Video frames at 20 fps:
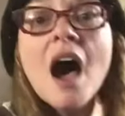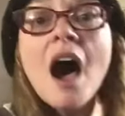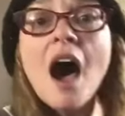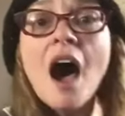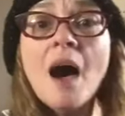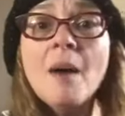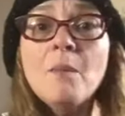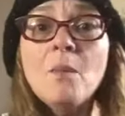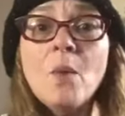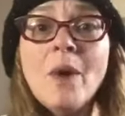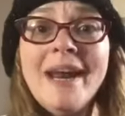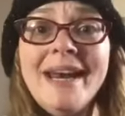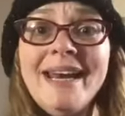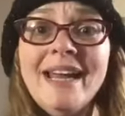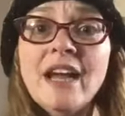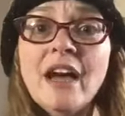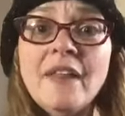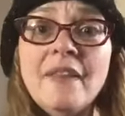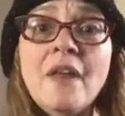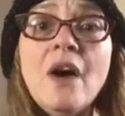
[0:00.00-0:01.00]
I'm
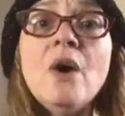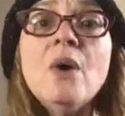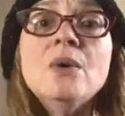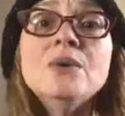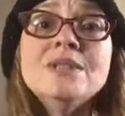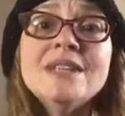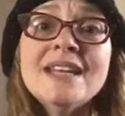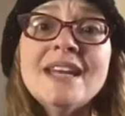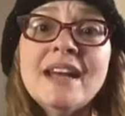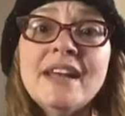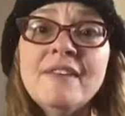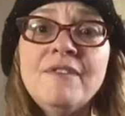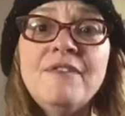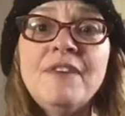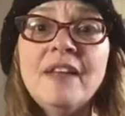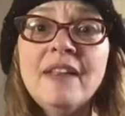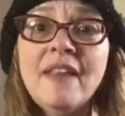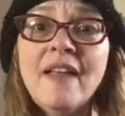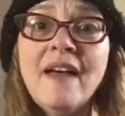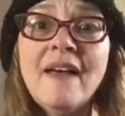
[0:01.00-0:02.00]
waiting on those and I
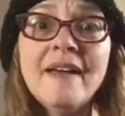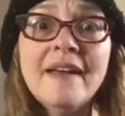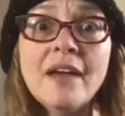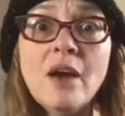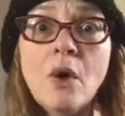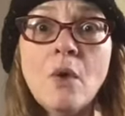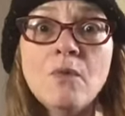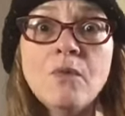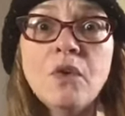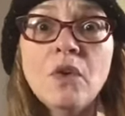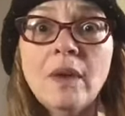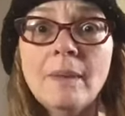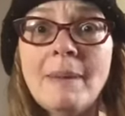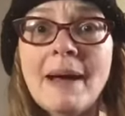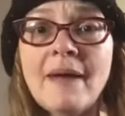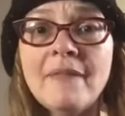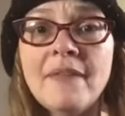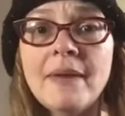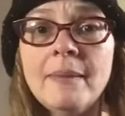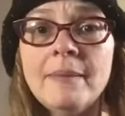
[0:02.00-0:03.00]
feel like hopeful
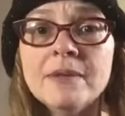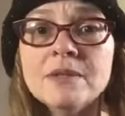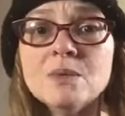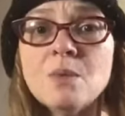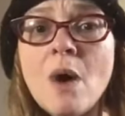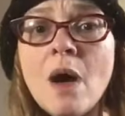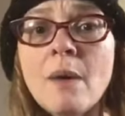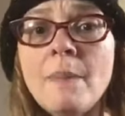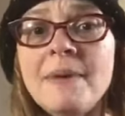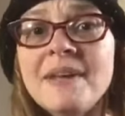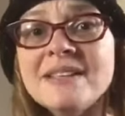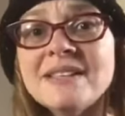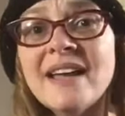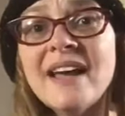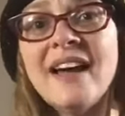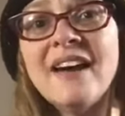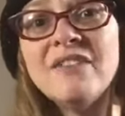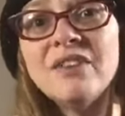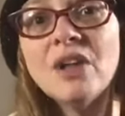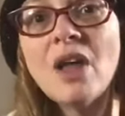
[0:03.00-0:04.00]
about them as well because I
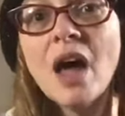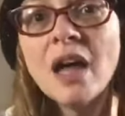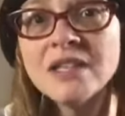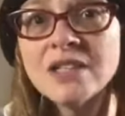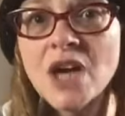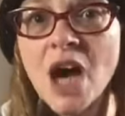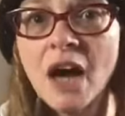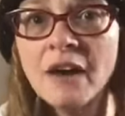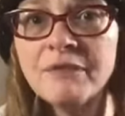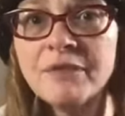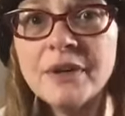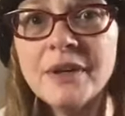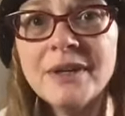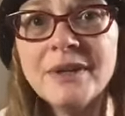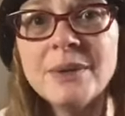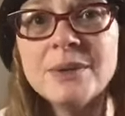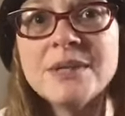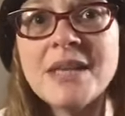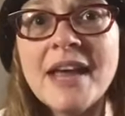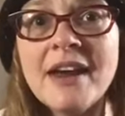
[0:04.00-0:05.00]
have a lot to offer in
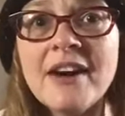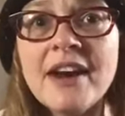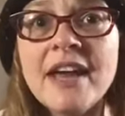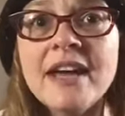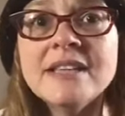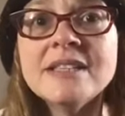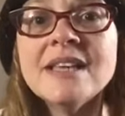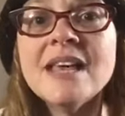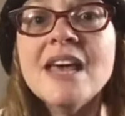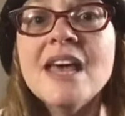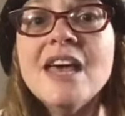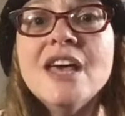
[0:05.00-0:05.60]
those areas.